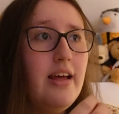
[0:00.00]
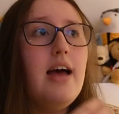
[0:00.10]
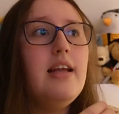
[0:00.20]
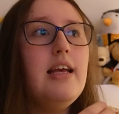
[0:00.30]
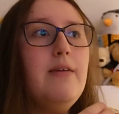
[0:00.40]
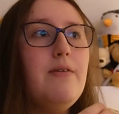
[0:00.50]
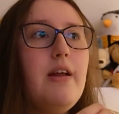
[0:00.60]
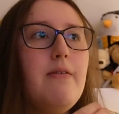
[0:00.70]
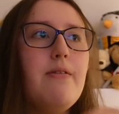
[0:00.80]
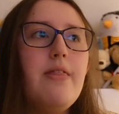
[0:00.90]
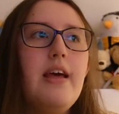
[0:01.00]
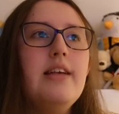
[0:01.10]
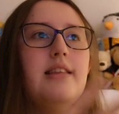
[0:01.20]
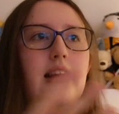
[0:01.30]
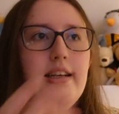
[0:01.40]
And even if
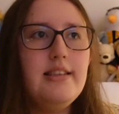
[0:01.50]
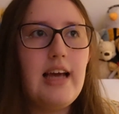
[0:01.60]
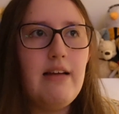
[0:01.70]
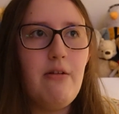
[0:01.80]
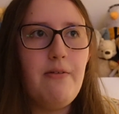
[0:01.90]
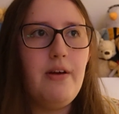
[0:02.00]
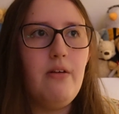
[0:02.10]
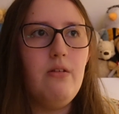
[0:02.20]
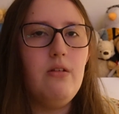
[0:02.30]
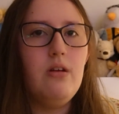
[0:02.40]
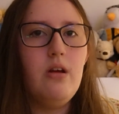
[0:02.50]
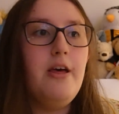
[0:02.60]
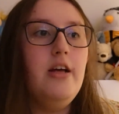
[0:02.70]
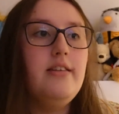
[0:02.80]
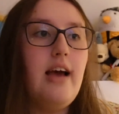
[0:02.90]
things later get revealed
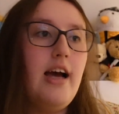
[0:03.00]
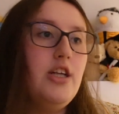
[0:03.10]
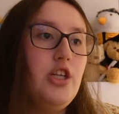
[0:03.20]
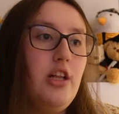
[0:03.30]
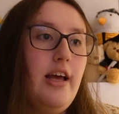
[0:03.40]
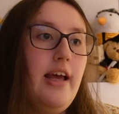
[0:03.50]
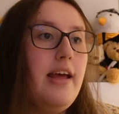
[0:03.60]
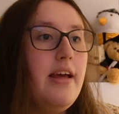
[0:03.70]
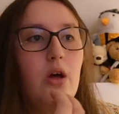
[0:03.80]
that actually